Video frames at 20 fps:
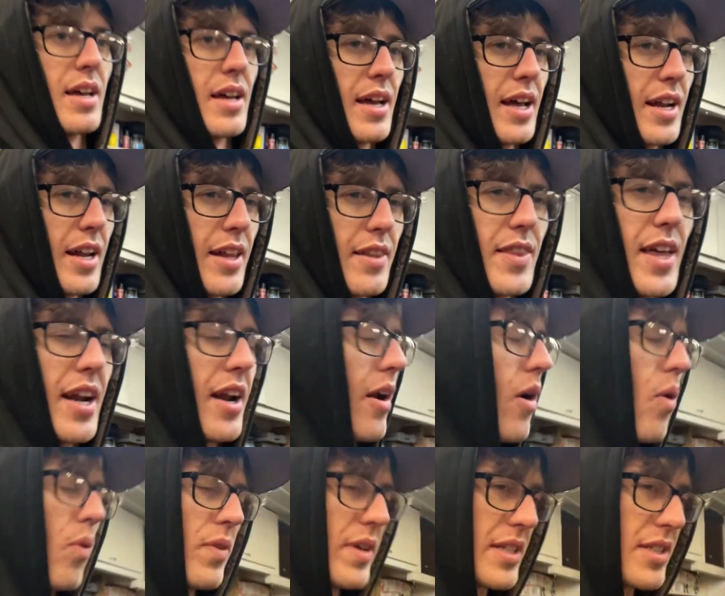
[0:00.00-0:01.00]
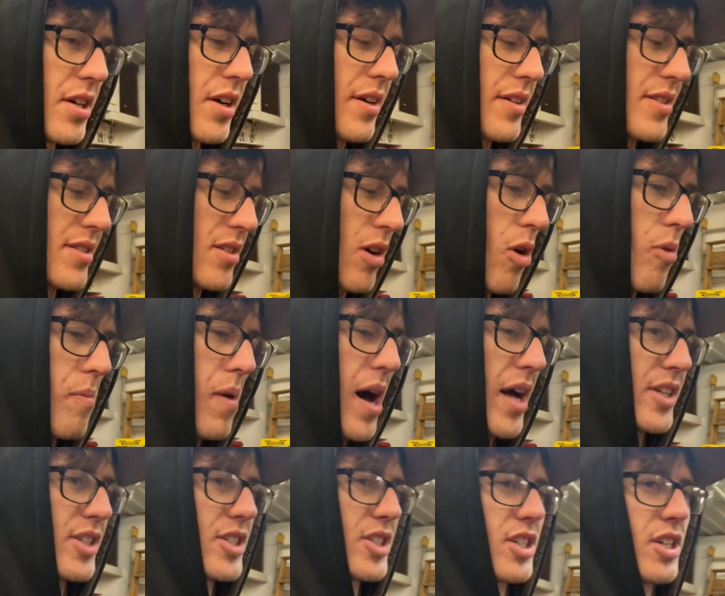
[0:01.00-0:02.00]
and it only took so
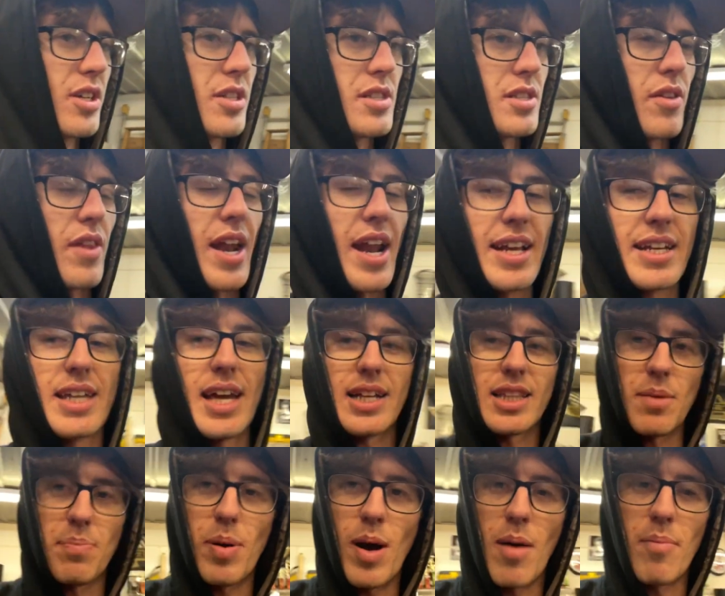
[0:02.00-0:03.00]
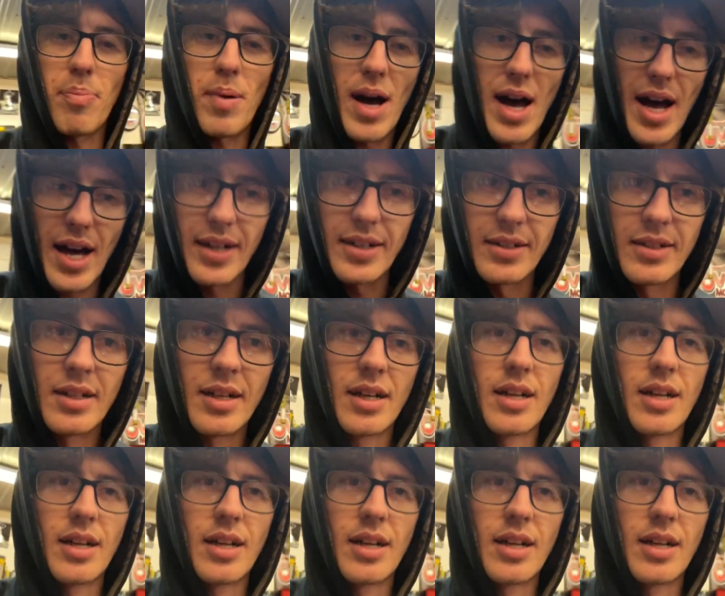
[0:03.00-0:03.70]
much, so then I kicked the pump on,